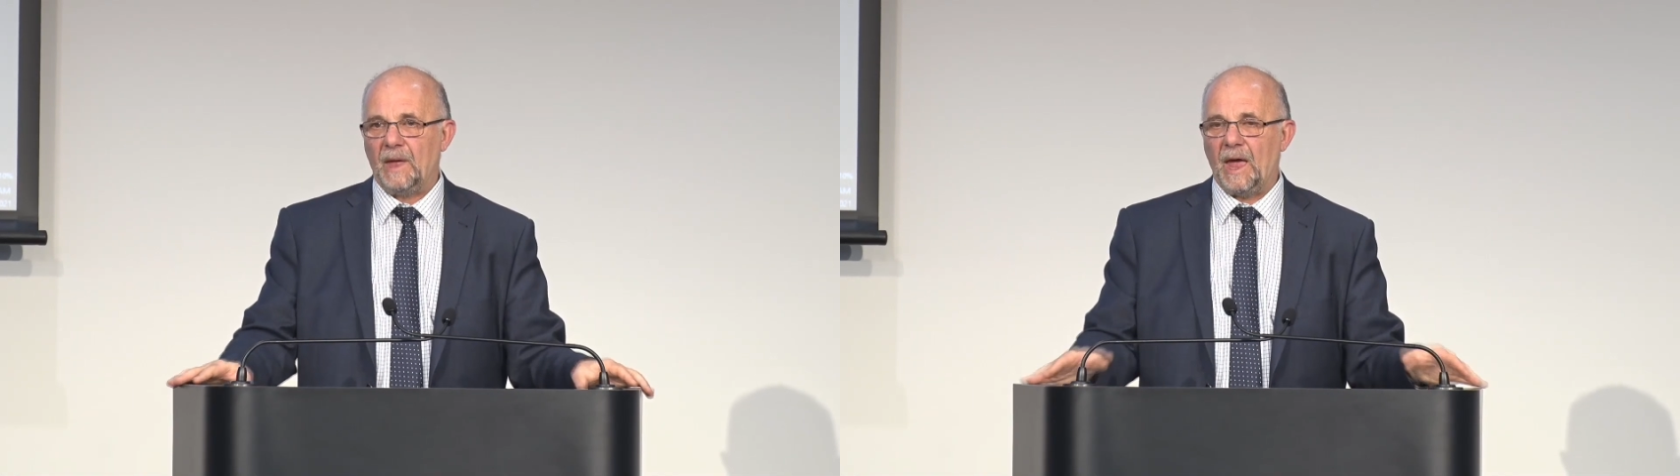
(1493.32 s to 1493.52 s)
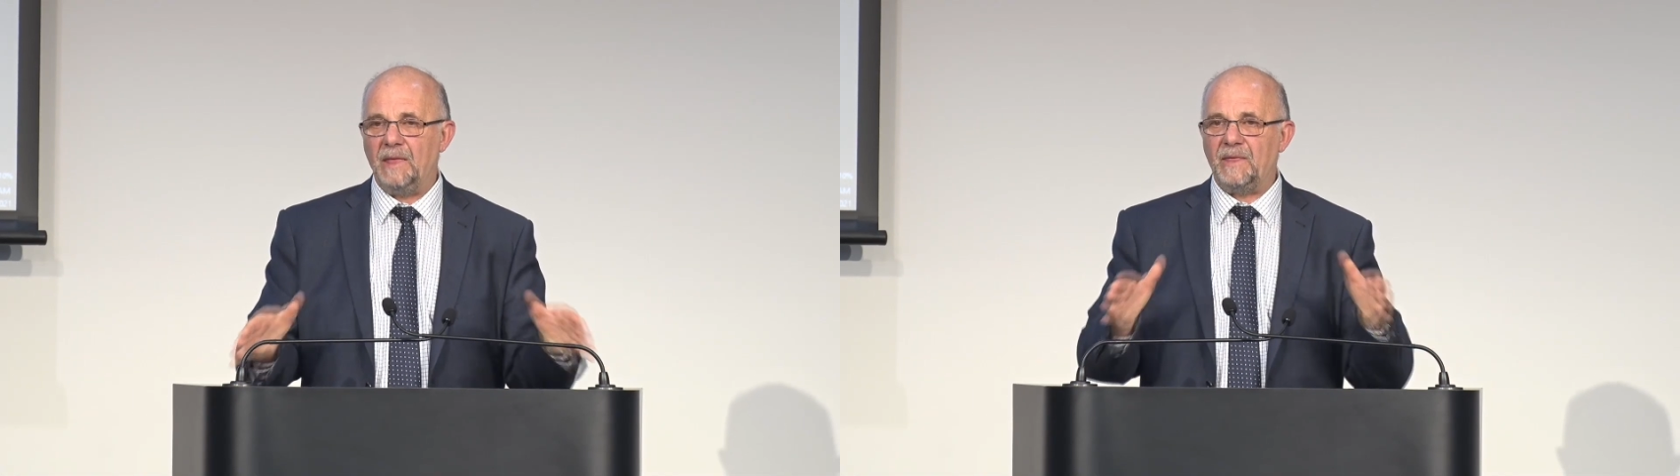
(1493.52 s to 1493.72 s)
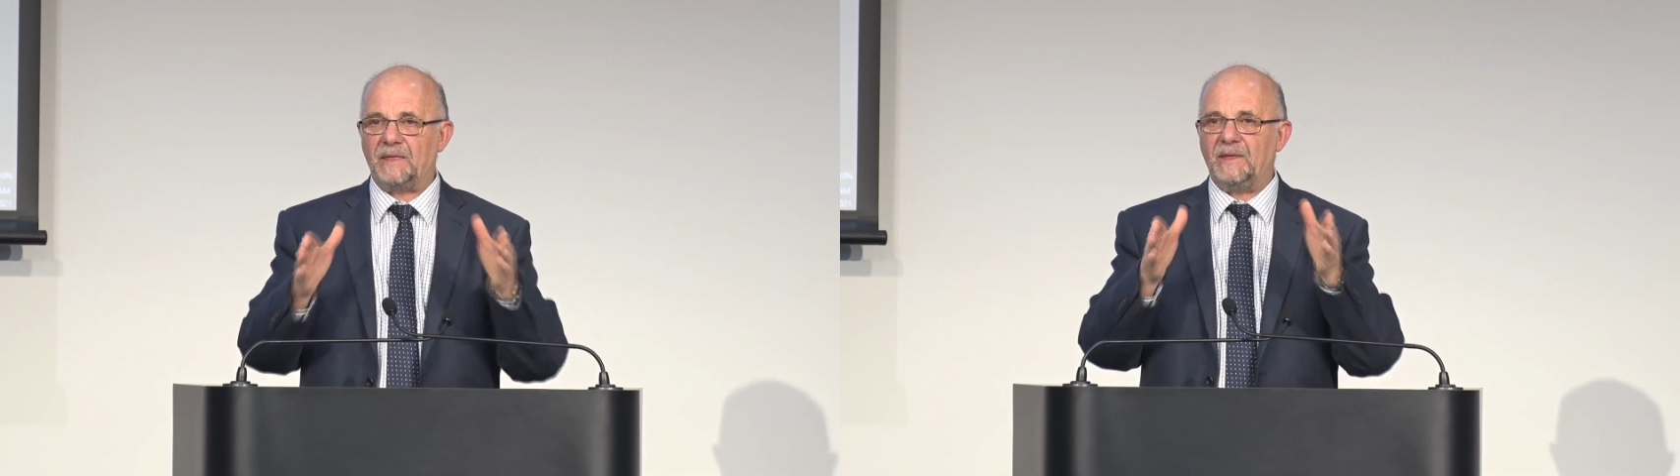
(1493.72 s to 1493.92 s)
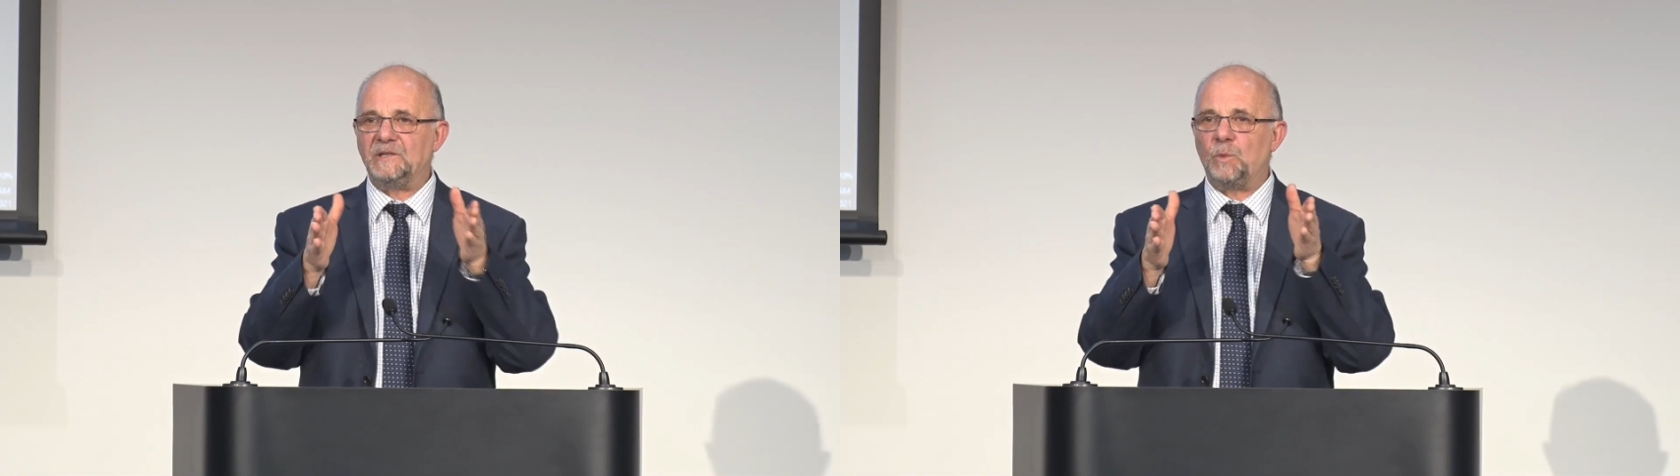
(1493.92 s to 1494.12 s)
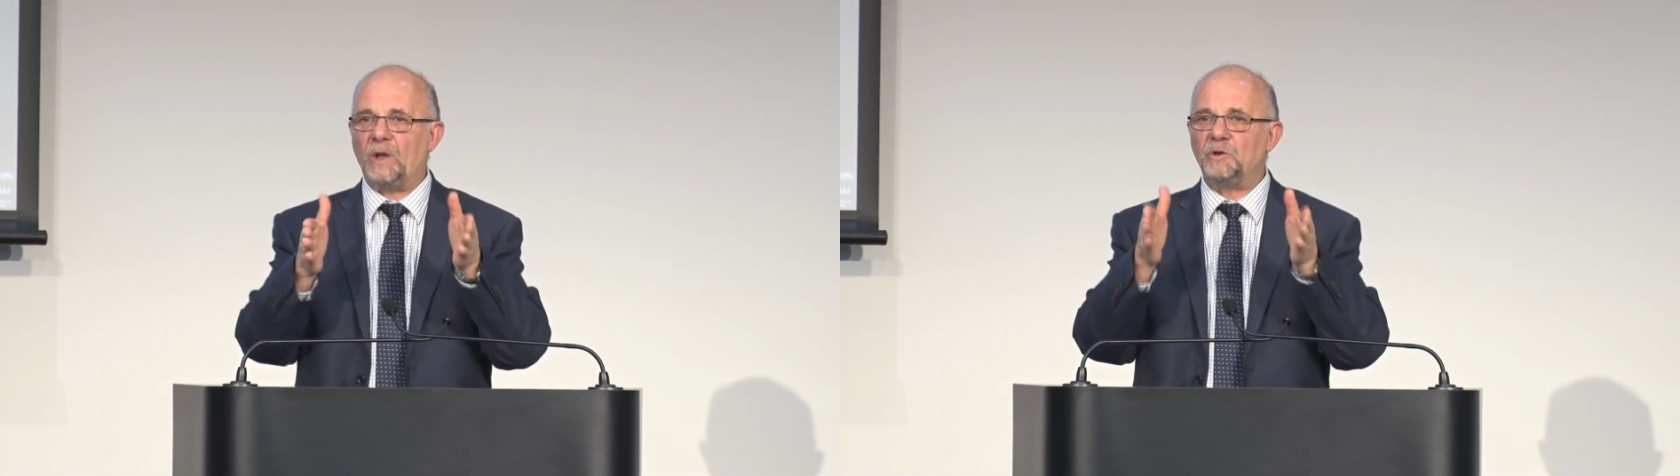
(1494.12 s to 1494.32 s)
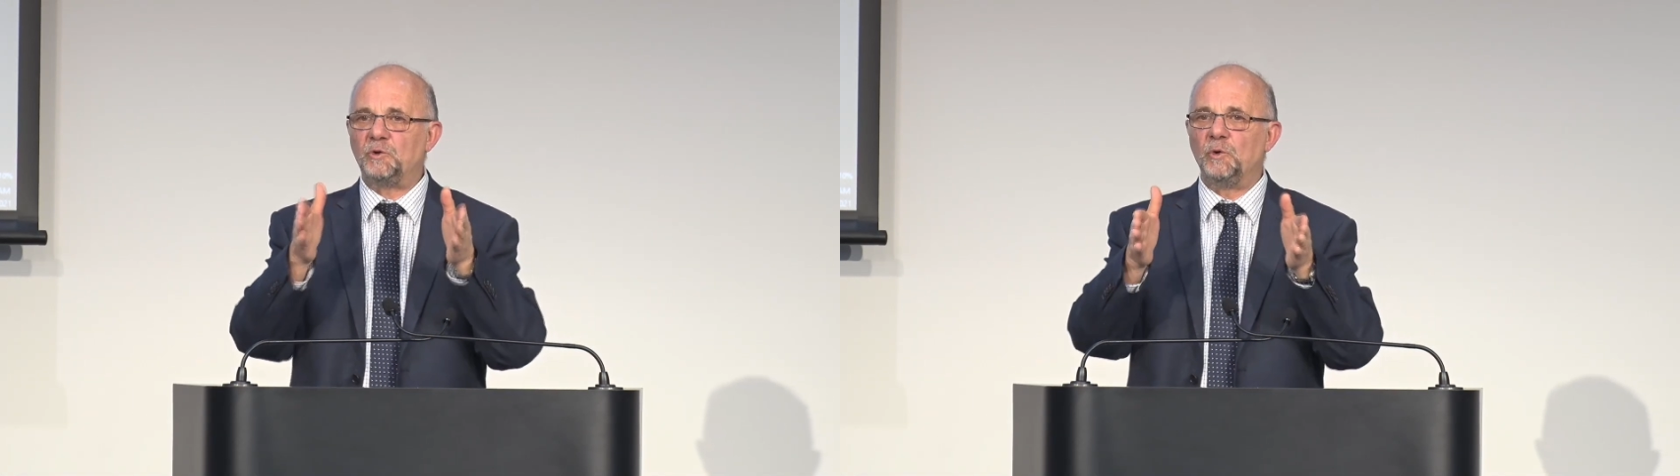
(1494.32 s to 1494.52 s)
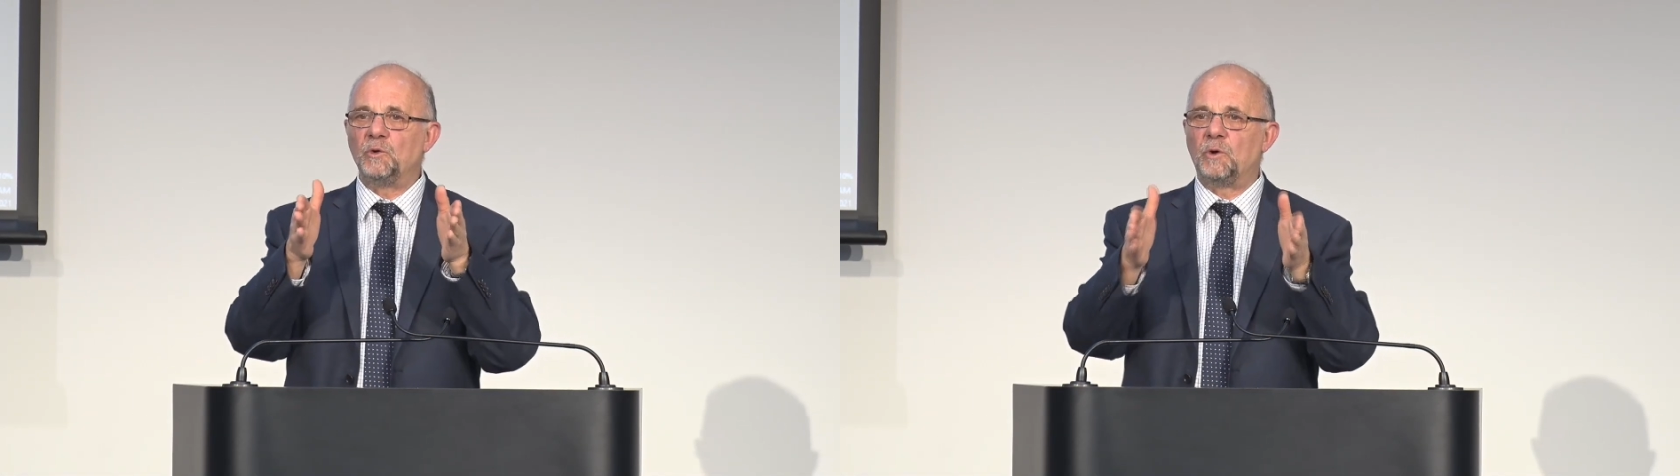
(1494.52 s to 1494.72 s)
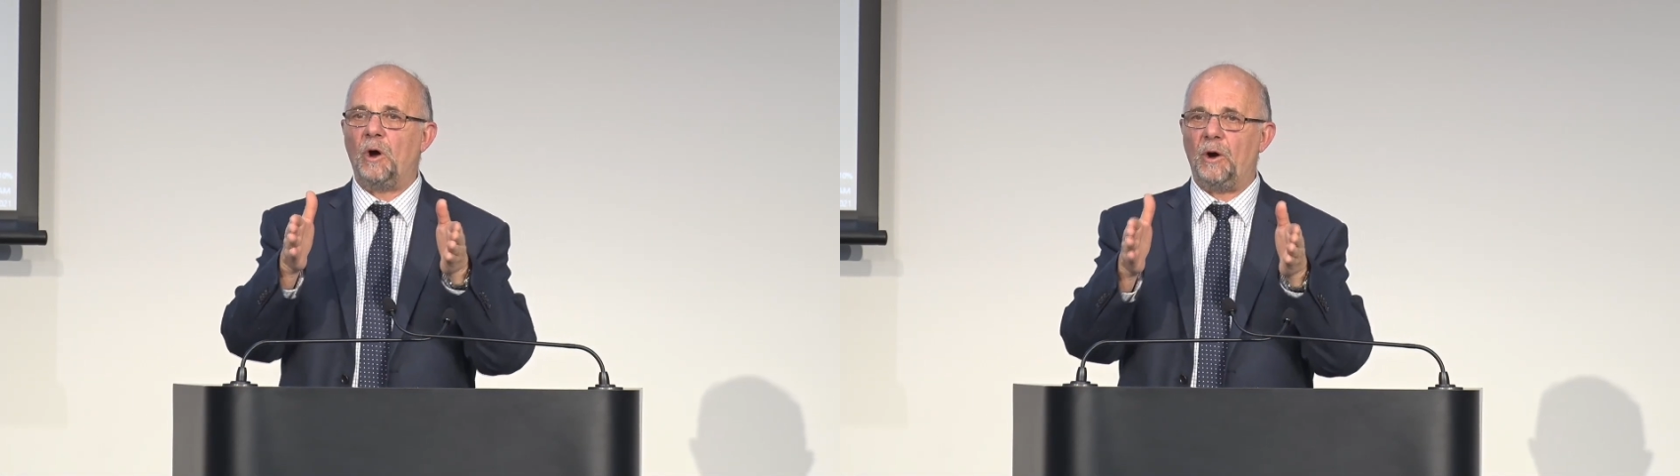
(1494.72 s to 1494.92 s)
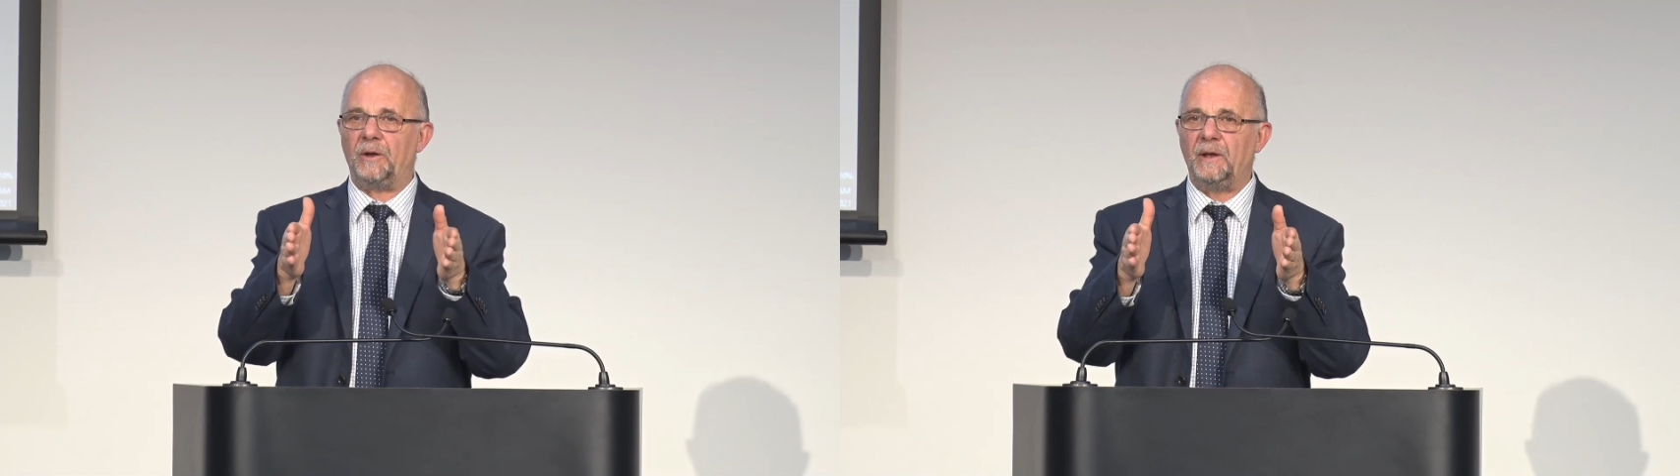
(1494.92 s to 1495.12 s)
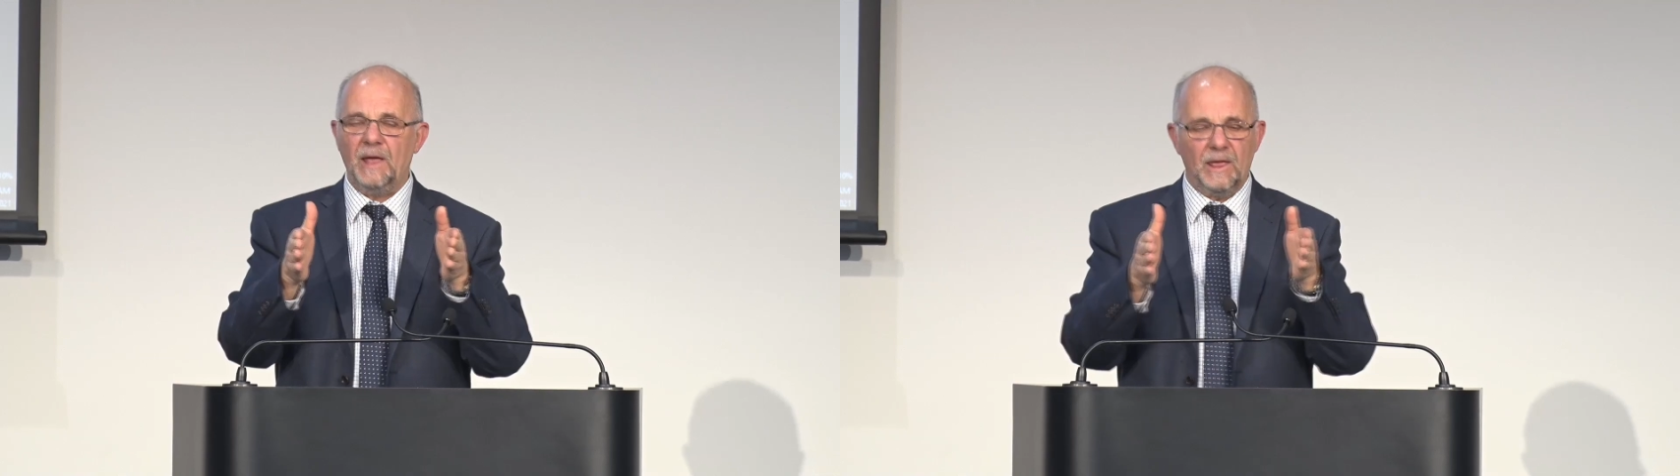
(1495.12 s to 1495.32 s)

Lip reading: and that this one true God